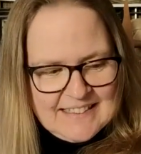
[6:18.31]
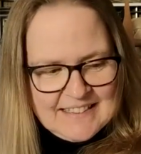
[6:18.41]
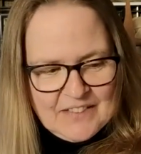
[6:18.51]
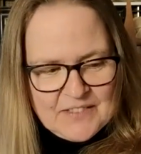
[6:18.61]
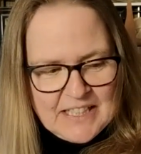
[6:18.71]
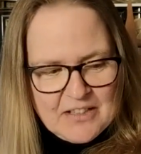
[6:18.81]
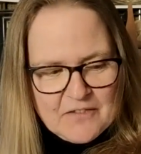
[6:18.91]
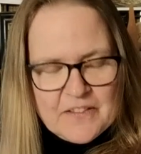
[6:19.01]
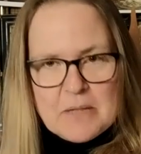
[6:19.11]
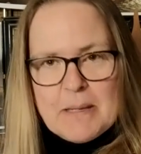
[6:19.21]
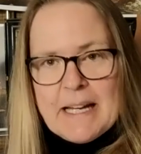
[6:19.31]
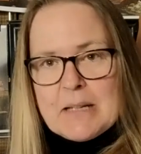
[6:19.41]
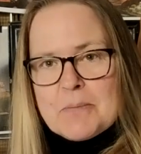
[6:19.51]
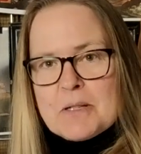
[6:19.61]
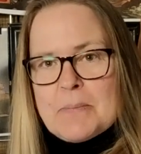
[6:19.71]
love to get your feedback
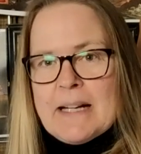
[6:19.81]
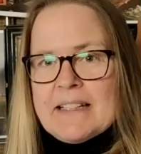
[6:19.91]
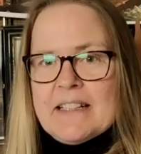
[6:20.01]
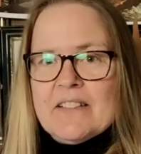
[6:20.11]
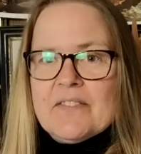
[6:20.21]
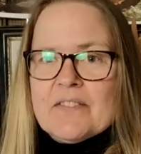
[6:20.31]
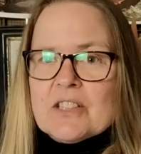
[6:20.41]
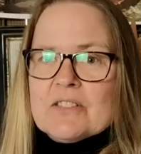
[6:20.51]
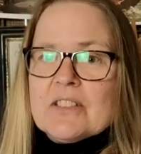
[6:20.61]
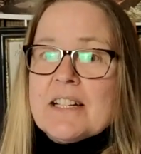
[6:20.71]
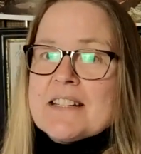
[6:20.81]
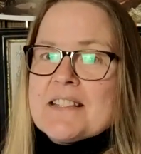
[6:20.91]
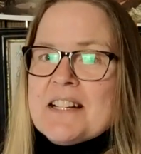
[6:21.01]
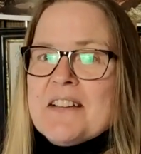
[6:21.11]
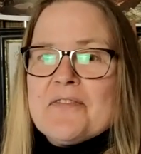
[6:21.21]
and perspective. Learned a lot of
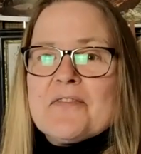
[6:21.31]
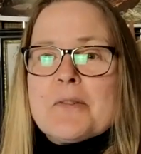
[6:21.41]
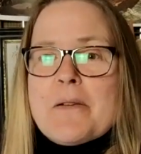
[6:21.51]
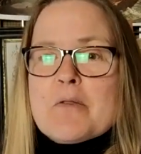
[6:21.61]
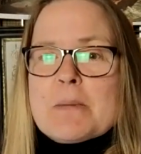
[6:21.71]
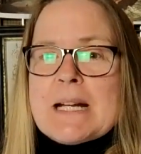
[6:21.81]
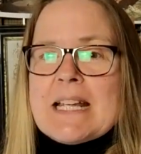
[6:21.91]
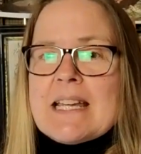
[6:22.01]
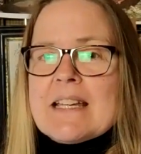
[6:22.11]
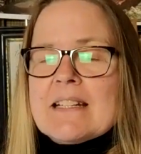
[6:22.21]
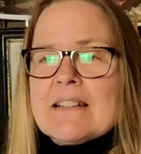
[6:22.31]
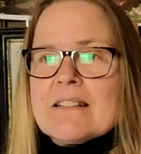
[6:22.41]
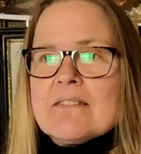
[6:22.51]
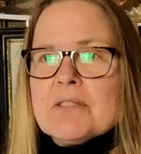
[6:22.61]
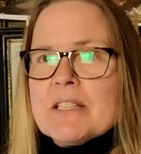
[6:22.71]
stuff from everybody and
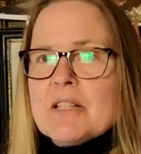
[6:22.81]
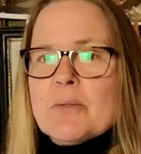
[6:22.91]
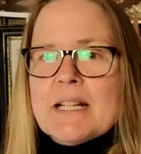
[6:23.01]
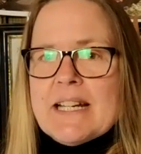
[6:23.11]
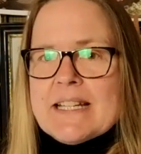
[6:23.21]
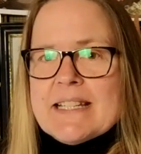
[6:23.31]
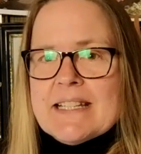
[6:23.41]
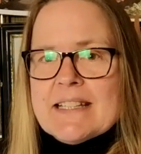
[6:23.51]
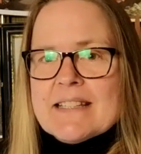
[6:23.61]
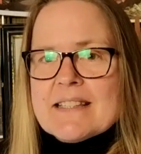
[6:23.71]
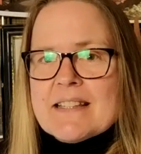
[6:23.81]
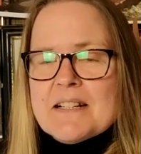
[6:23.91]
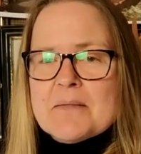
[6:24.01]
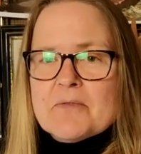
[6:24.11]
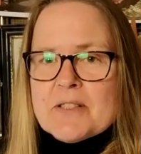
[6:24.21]
really great ideas.
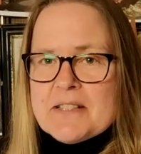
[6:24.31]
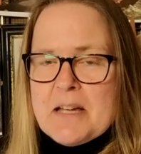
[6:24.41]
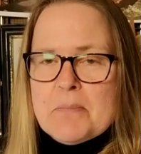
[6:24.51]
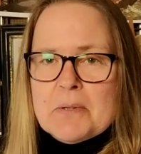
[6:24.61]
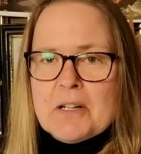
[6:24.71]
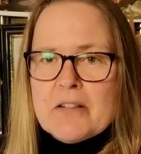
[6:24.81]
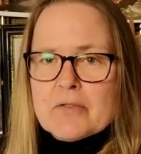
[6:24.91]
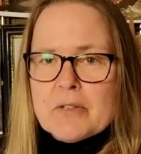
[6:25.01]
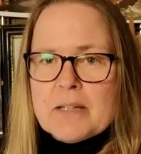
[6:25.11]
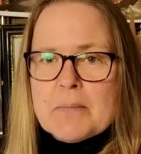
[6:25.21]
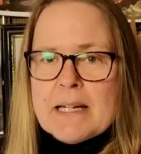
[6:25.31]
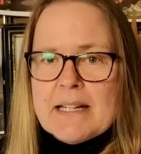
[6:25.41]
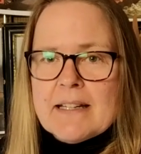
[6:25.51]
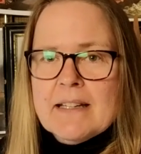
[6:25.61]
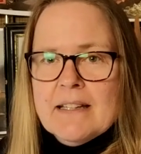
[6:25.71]
For example, covering
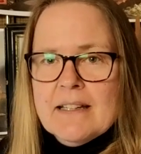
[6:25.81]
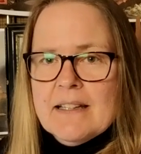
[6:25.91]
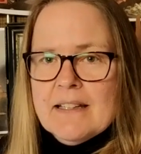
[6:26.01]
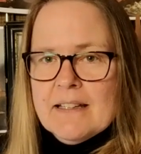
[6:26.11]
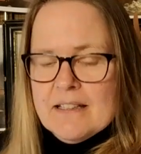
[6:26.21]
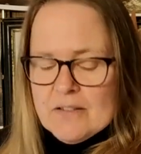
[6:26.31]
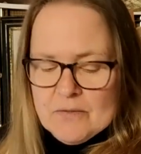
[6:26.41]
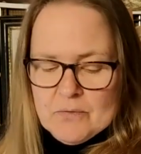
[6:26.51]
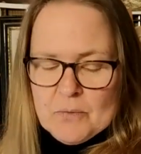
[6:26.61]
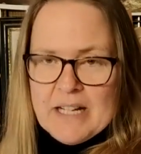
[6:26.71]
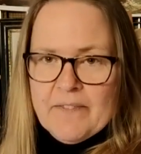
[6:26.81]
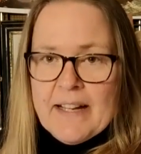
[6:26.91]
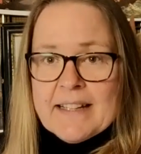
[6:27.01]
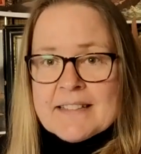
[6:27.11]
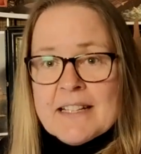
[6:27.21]
my
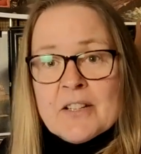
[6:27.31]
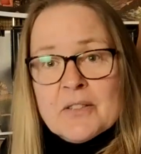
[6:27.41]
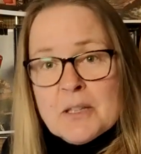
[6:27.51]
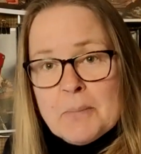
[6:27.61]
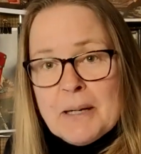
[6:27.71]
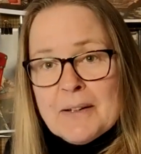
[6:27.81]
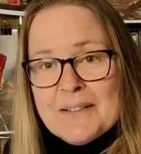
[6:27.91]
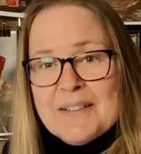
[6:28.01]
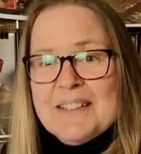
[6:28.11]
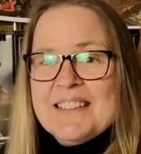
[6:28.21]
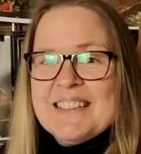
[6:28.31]
Wi-Fi extender in the barn.